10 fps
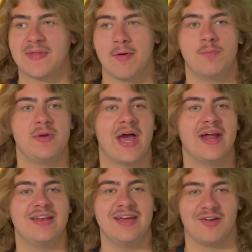That would be
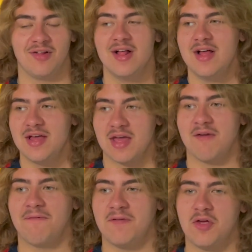ideal
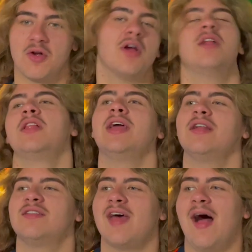if your
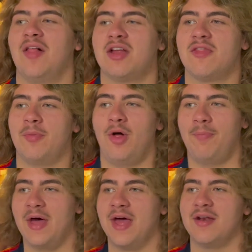elite talent in the
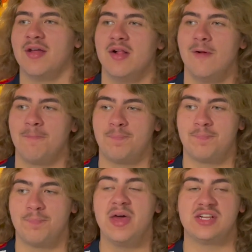bullpen
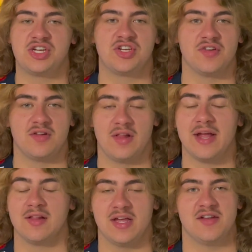pitched
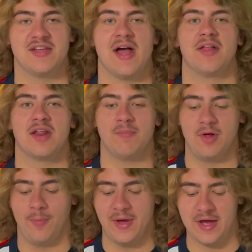like elite talent in a
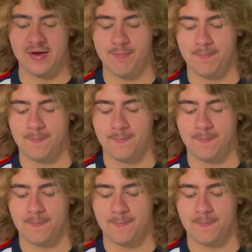bullpen.